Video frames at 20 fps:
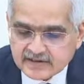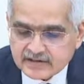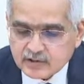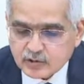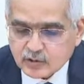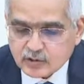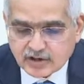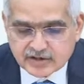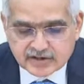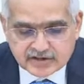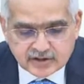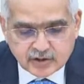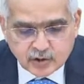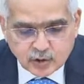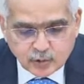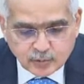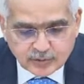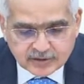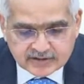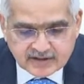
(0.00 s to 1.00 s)
to continue
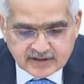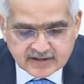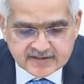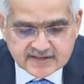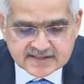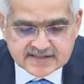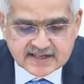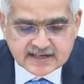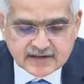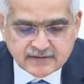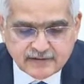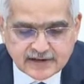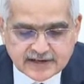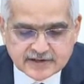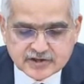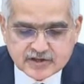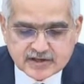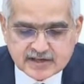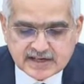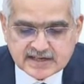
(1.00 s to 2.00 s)
with the
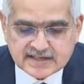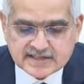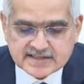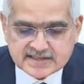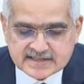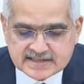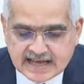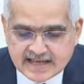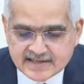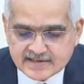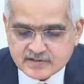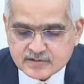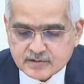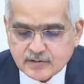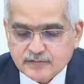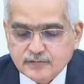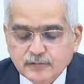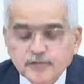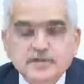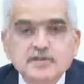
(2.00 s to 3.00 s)
disinflationary stance of
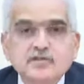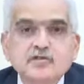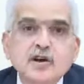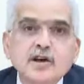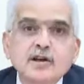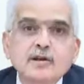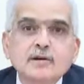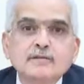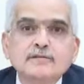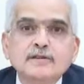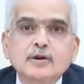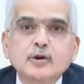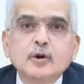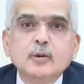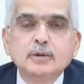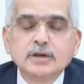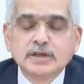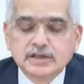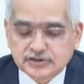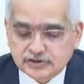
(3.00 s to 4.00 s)
withdrawal of
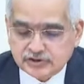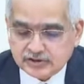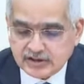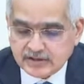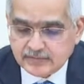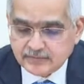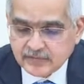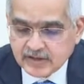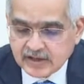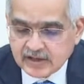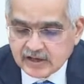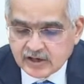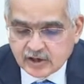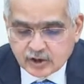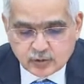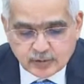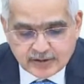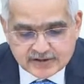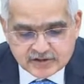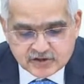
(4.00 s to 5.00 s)
accommodation to
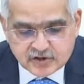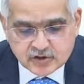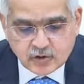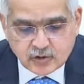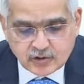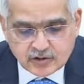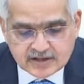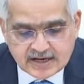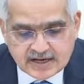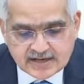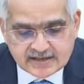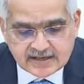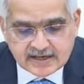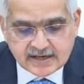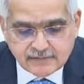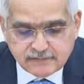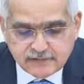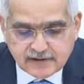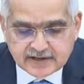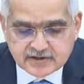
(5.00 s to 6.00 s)
ensure that
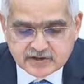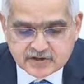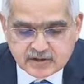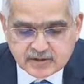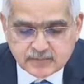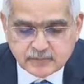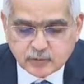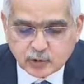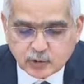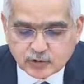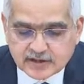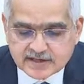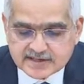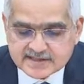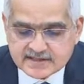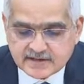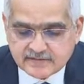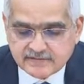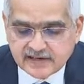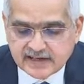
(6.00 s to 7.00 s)
inflation
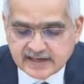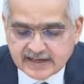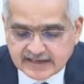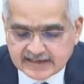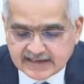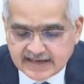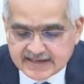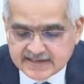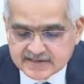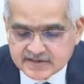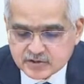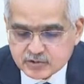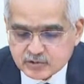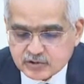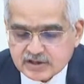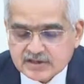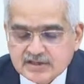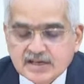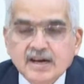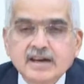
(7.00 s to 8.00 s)
progressively aligns to the
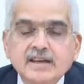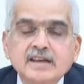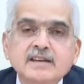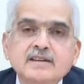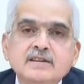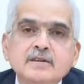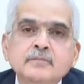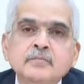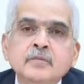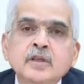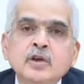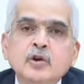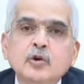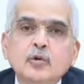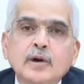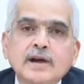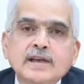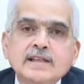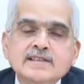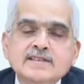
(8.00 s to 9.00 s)
target
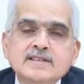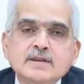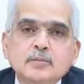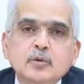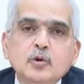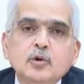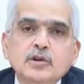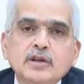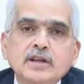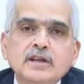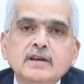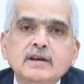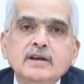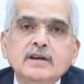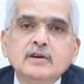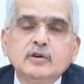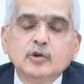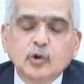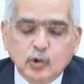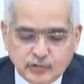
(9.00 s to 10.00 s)
while supporting
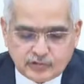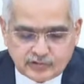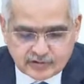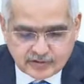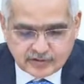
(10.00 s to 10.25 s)
growth.